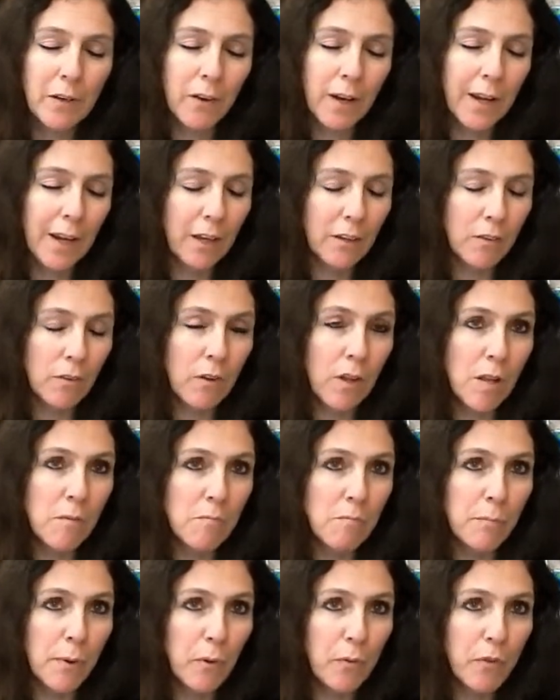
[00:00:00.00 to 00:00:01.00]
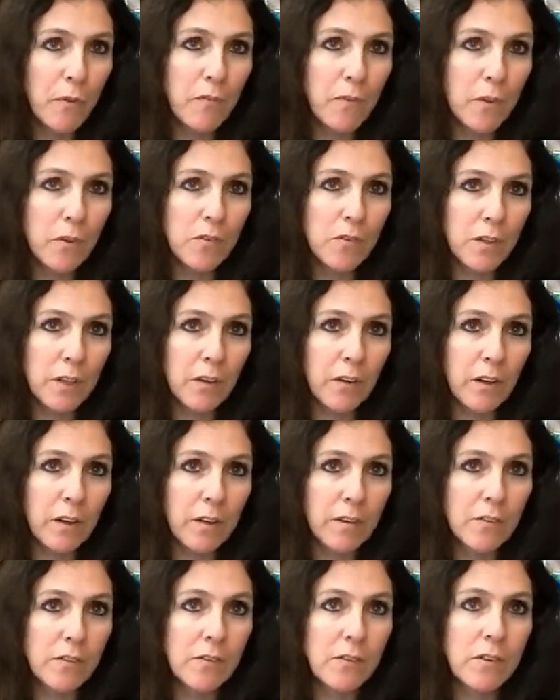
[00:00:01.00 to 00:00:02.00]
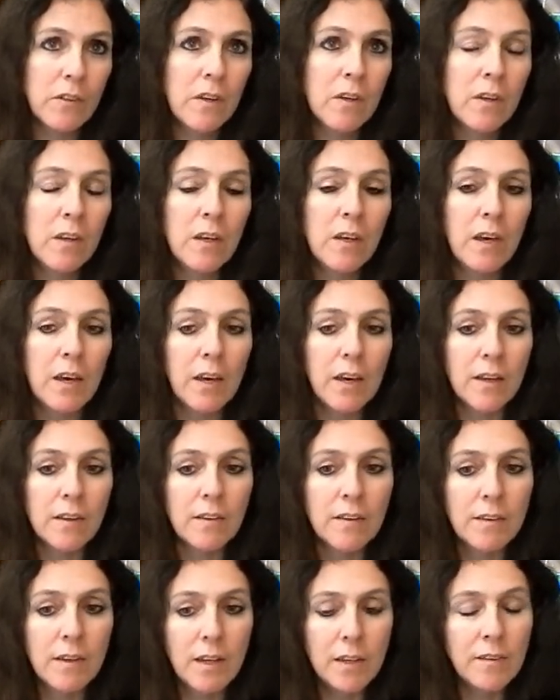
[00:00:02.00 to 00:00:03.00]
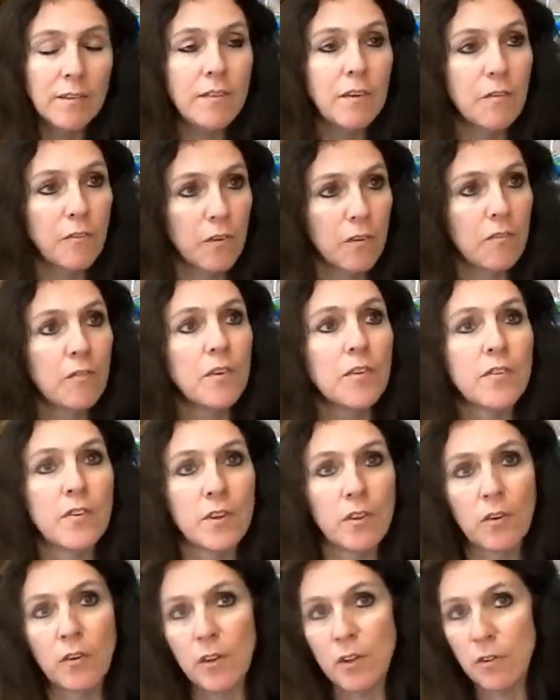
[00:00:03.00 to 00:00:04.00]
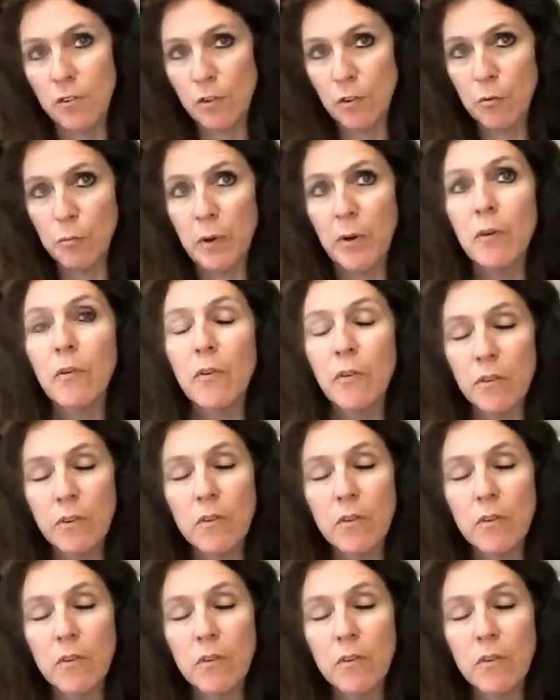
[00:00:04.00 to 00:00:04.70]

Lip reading: handle on both of those areas and different facilities for both.